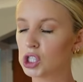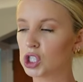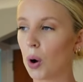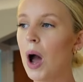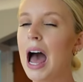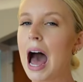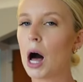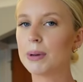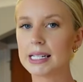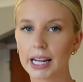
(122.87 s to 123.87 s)
So
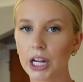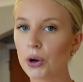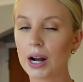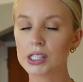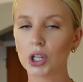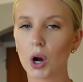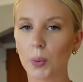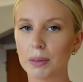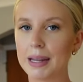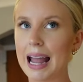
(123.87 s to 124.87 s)
I'll be taking you guys along
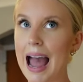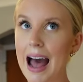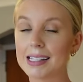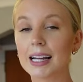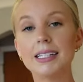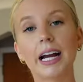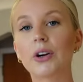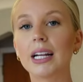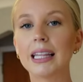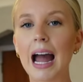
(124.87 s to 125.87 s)
with me as I
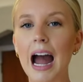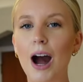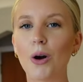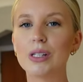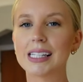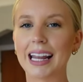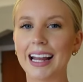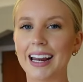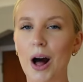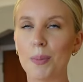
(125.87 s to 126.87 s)
decorate the house
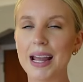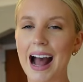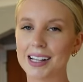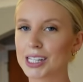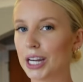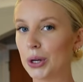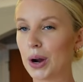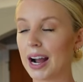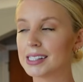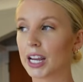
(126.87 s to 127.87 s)
and I'll be asking you
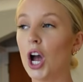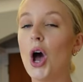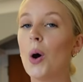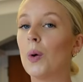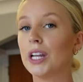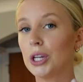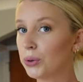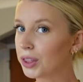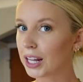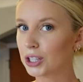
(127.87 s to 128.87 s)
guys like what
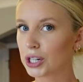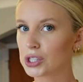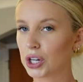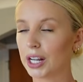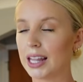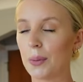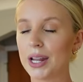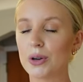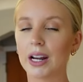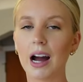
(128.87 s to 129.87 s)
you think looks good. That way
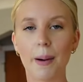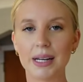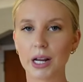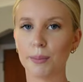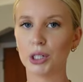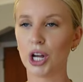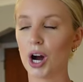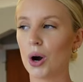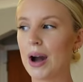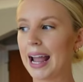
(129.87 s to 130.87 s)
you can comment down
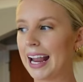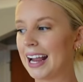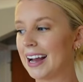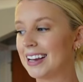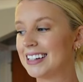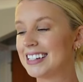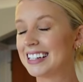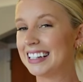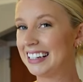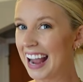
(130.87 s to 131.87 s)
below. And
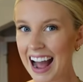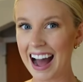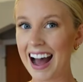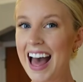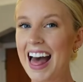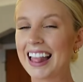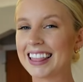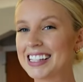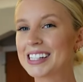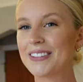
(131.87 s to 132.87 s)
yeah,
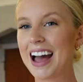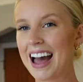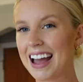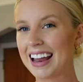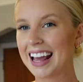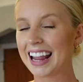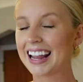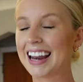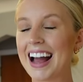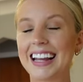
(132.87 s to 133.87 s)
let's go ahead ahead
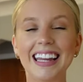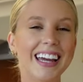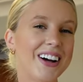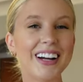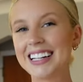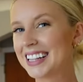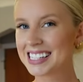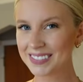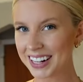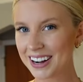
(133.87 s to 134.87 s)
and get on into
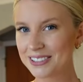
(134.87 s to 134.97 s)
this video.